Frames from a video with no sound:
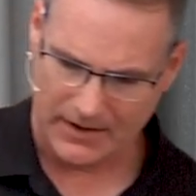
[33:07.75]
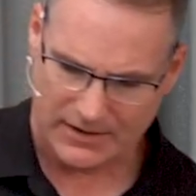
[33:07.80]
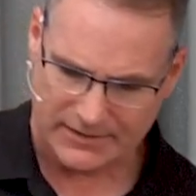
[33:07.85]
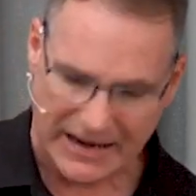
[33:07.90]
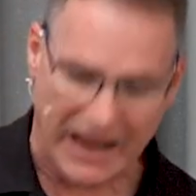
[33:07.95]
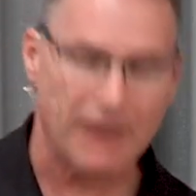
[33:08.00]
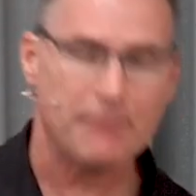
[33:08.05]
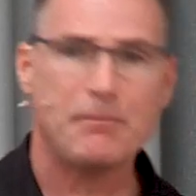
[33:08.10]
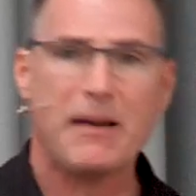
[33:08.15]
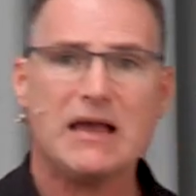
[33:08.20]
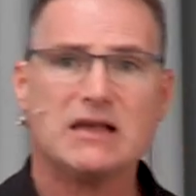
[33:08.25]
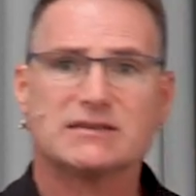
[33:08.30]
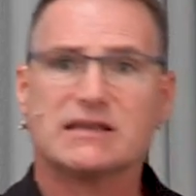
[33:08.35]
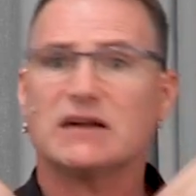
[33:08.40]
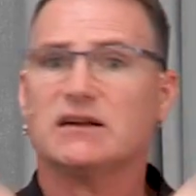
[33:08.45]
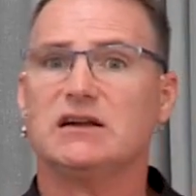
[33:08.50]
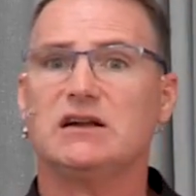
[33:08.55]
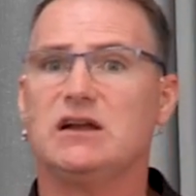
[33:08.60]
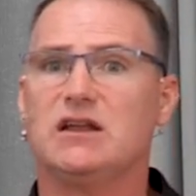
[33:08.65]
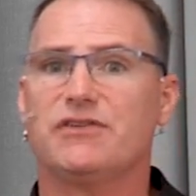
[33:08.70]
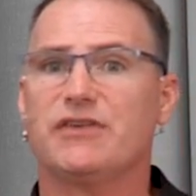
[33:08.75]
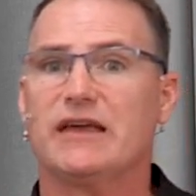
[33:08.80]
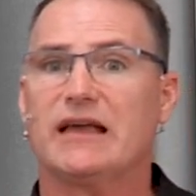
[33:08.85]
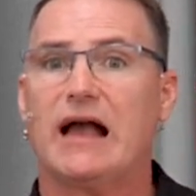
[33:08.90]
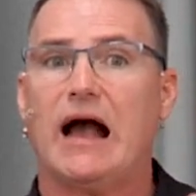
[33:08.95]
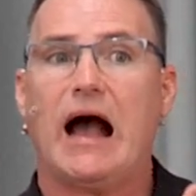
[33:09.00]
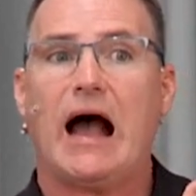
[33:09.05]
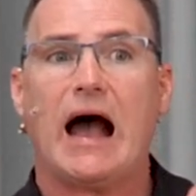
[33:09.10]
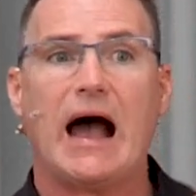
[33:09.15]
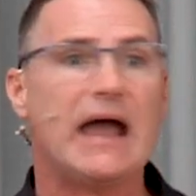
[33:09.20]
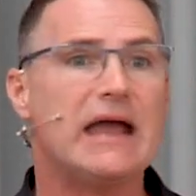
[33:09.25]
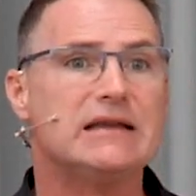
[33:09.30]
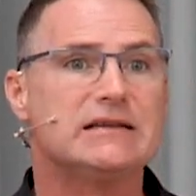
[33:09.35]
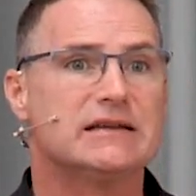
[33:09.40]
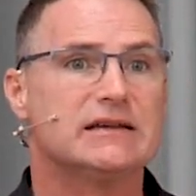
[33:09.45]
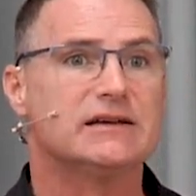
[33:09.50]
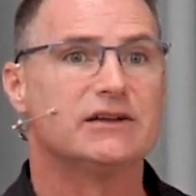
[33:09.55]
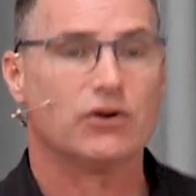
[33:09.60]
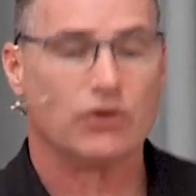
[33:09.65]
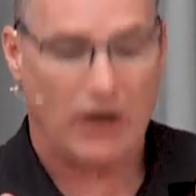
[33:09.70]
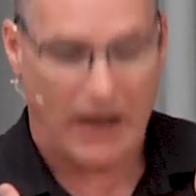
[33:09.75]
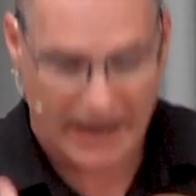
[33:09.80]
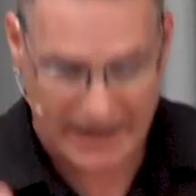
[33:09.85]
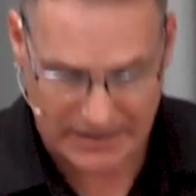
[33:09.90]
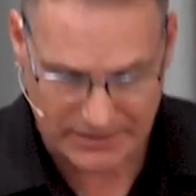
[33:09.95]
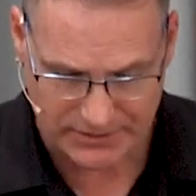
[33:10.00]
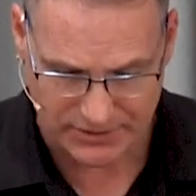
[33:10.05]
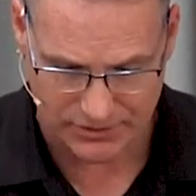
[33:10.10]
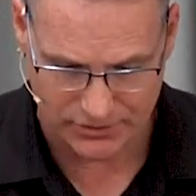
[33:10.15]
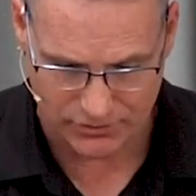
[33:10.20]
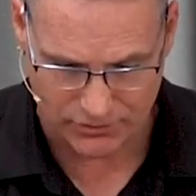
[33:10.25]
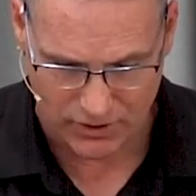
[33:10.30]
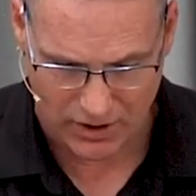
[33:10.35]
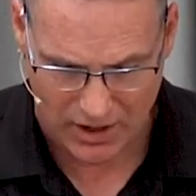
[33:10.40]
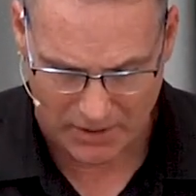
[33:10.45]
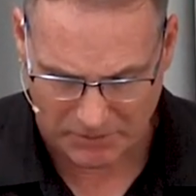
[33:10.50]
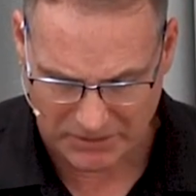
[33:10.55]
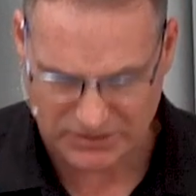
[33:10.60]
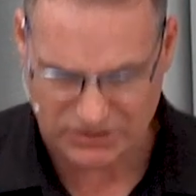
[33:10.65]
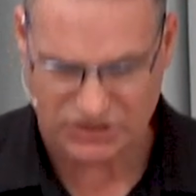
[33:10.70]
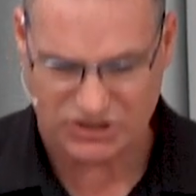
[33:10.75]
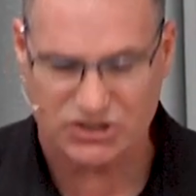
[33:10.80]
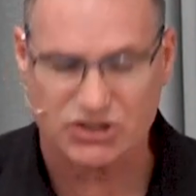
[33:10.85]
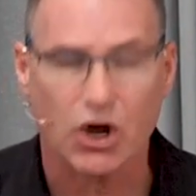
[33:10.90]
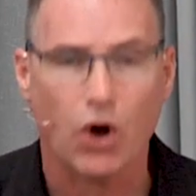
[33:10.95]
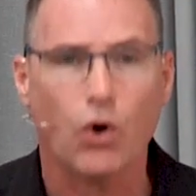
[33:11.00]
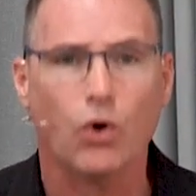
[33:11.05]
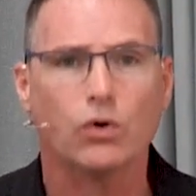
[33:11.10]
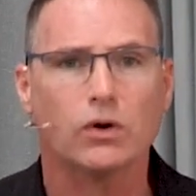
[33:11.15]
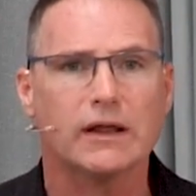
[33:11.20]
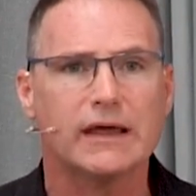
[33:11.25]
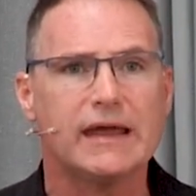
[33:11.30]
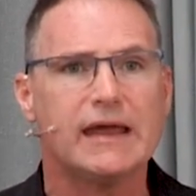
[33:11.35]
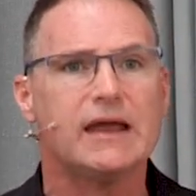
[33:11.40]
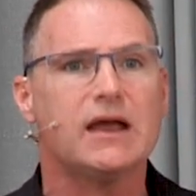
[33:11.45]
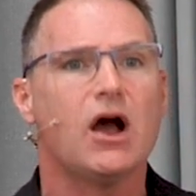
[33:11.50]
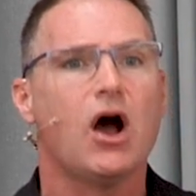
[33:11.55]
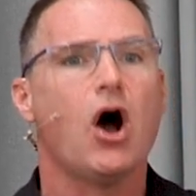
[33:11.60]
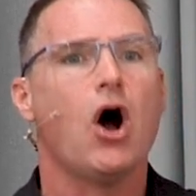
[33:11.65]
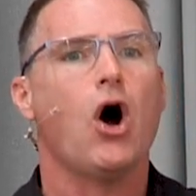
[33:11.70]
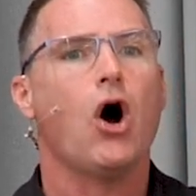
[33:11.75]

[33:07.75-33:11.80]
Not based on anything I did or I do, but solely,